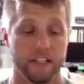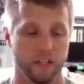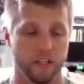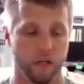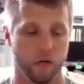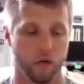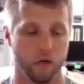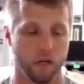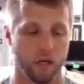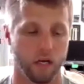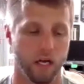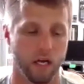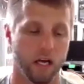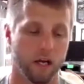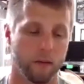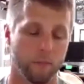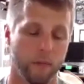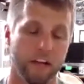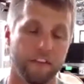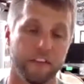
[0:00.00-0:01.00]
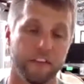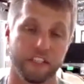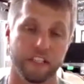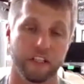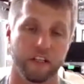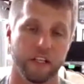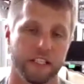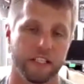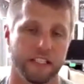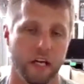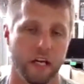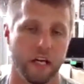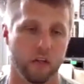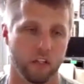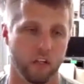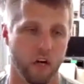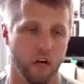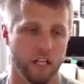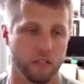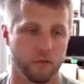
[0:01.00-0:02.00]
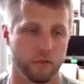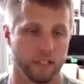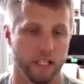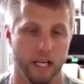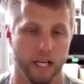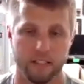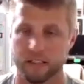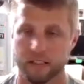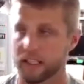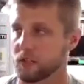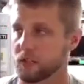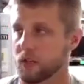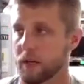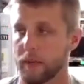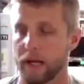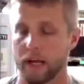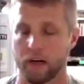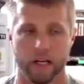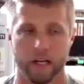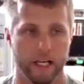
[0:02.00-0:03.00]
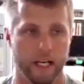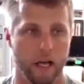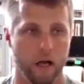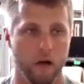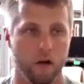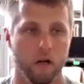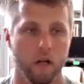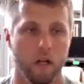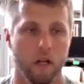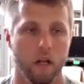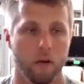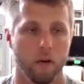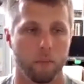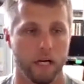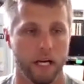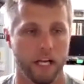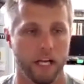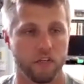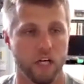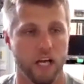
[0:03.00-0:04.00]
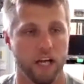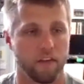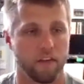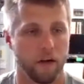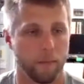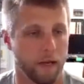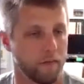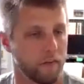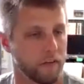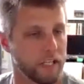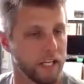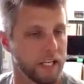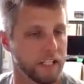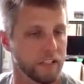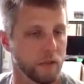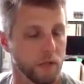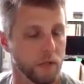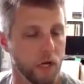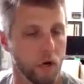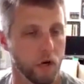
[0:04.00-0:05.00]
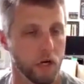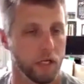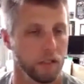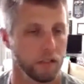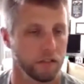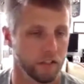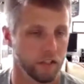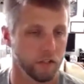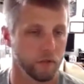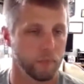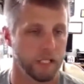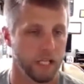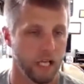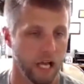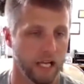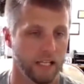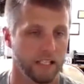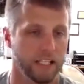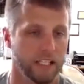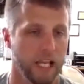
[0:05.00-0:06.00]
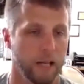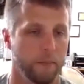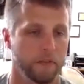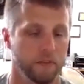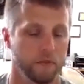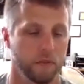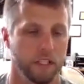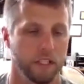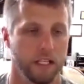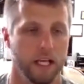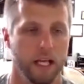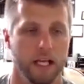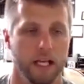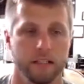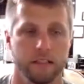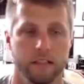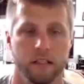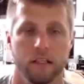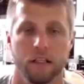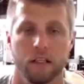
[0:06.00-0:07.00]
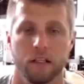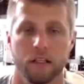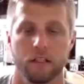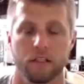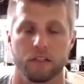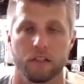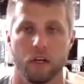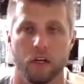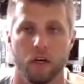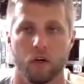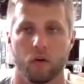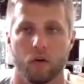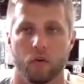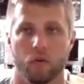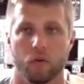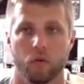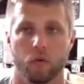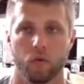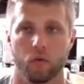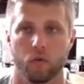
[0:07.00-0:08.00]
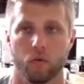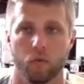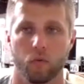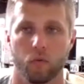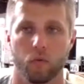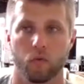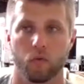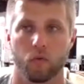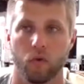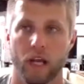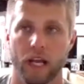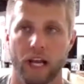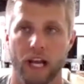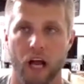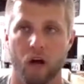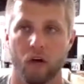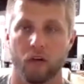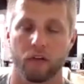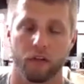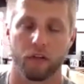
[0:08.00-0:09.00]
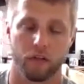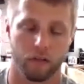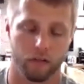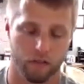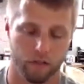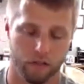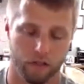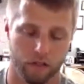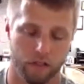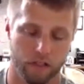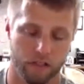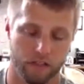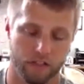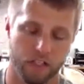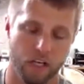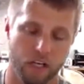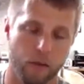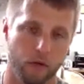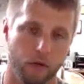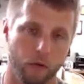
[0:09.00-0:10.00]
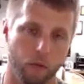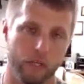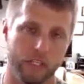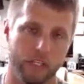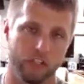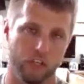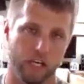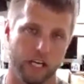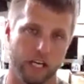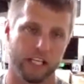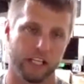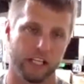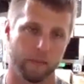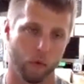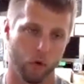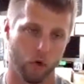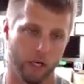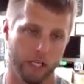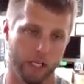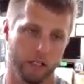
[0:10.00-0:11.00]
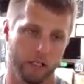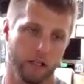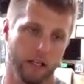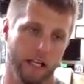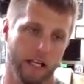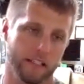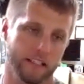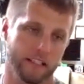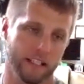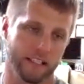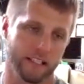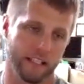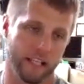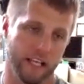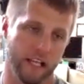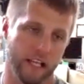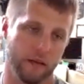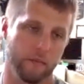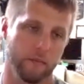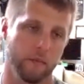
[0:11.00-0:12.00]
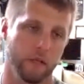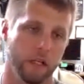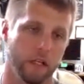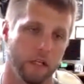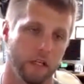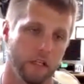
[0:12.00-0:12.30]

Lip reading: So my facility is down in La Crosse, Wisconsin. That's where I'm at right now. But I drive up every day to Winona to be on campus with the guys. So right now in the summer, we train in the morning at 6 a.m.